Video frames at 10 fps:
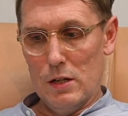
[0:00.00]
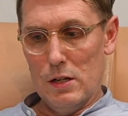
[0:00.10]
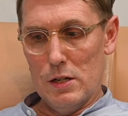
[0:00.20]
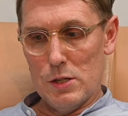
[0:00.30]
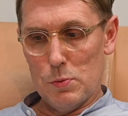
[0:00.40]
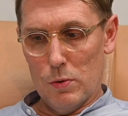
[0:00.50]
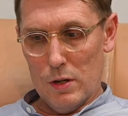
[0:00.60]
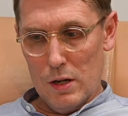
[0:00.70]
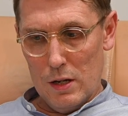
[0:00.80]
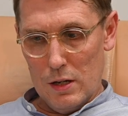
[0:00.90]
is what
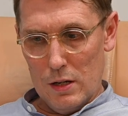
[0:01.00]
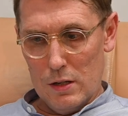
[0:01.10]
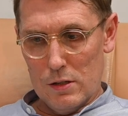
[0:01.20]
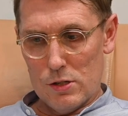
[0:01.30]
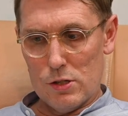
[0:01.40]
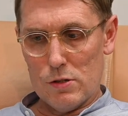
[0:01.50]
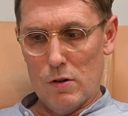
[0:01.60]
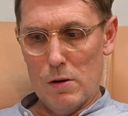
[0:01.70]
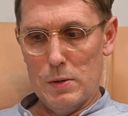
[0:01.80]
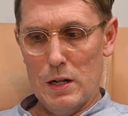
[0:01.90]
I
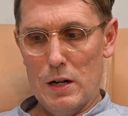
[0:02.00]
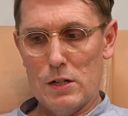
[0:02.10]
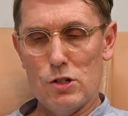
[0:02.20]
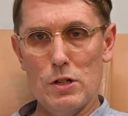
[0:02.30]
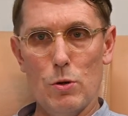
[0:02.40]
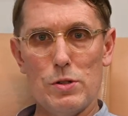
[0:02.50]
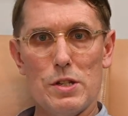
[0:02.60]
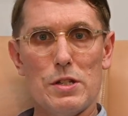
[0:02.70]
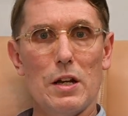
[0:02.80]
describe in the lecture notes as